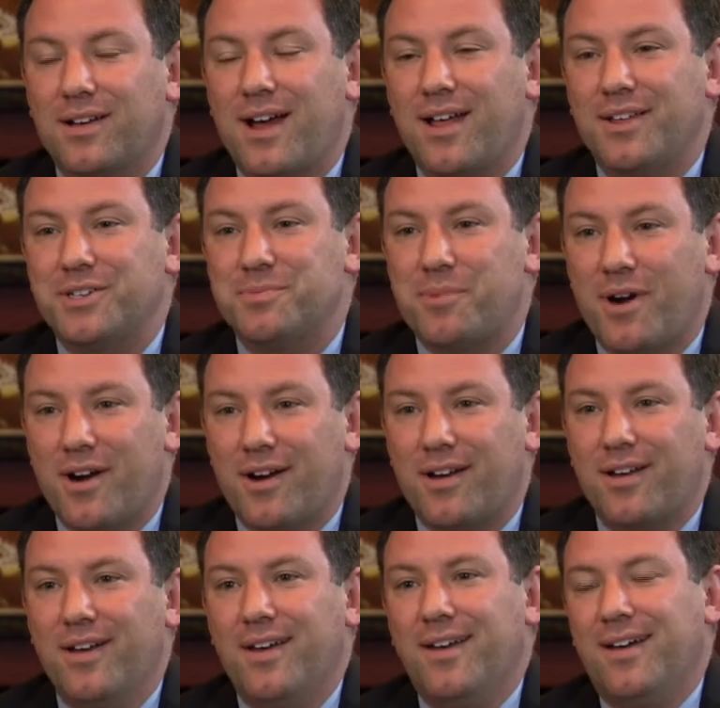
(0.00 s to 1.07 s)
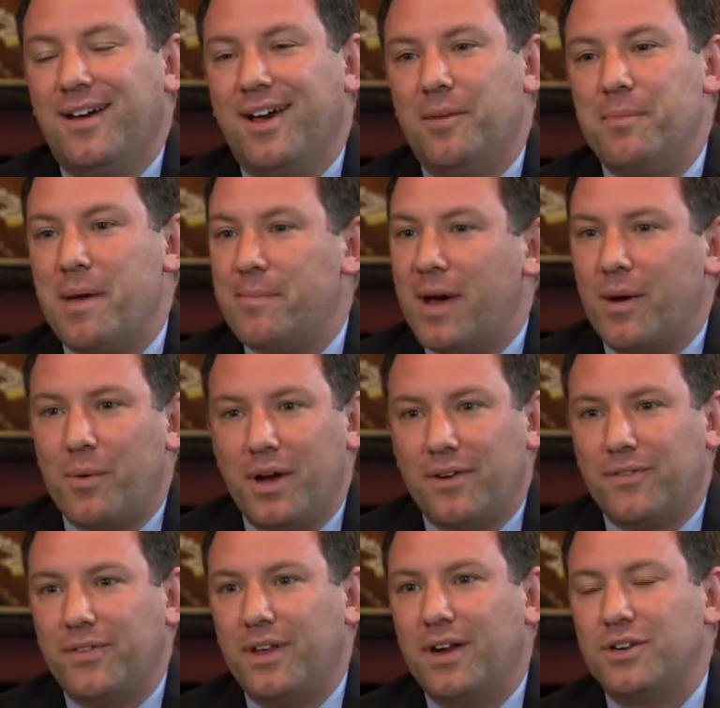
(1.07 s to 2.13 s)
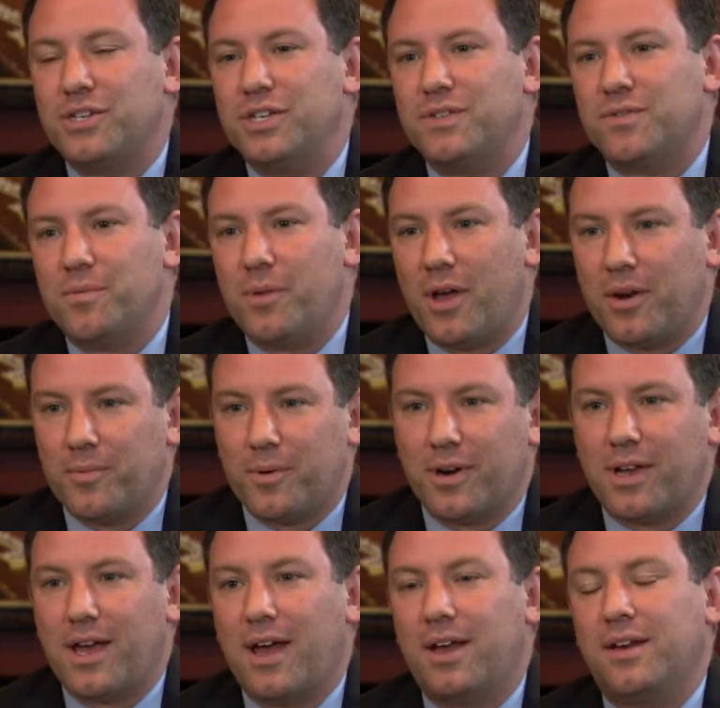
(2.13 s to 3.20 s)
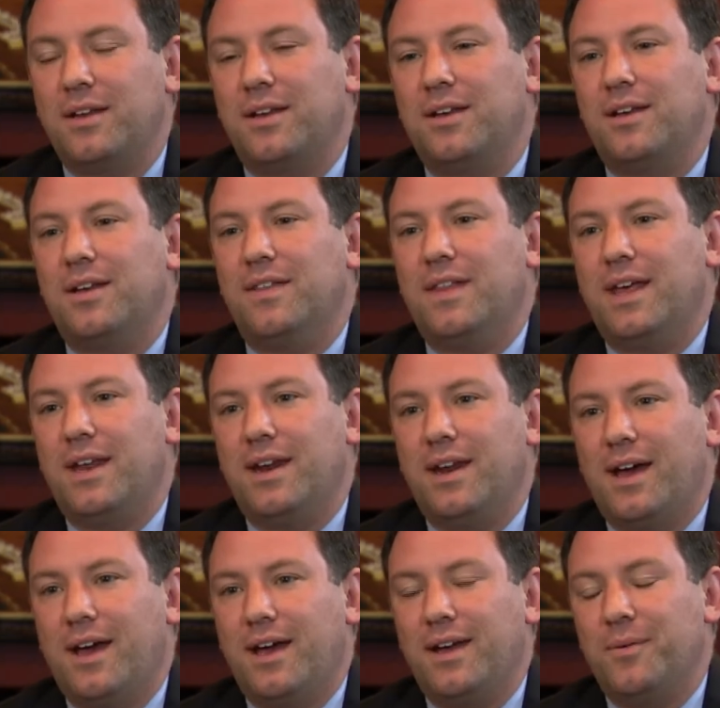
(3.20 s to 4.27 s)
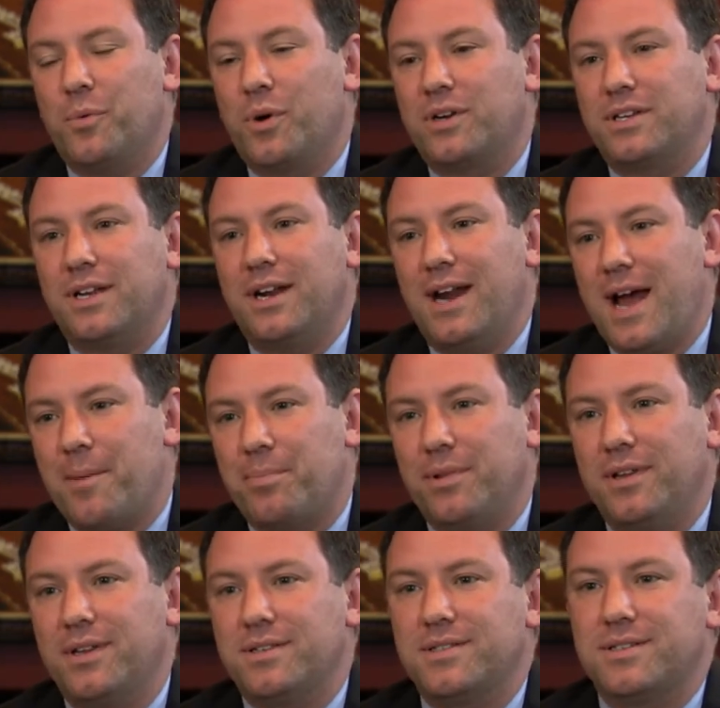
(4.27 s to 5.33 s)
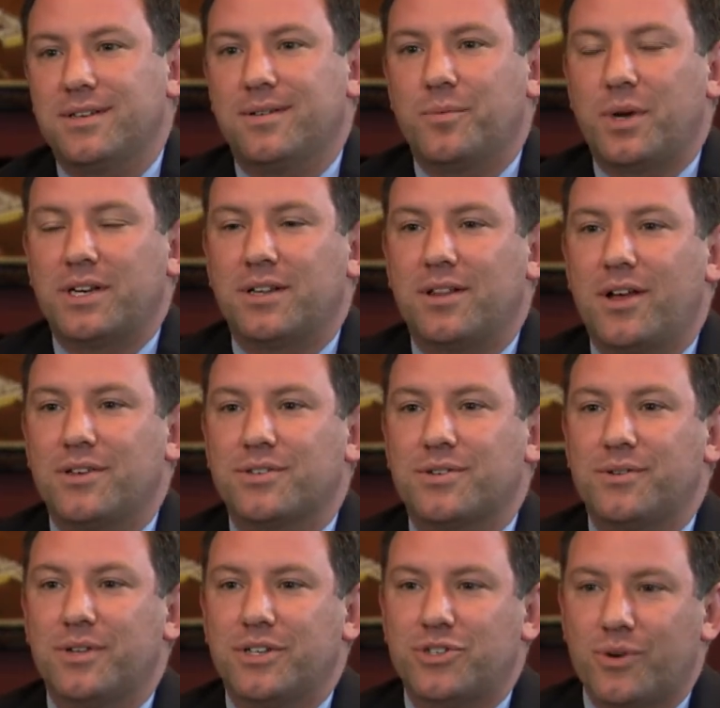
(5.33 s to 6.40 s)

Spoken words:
College Park, met my wife there. She's from Baltimore County. And then I worked in Annapolis and went to law school at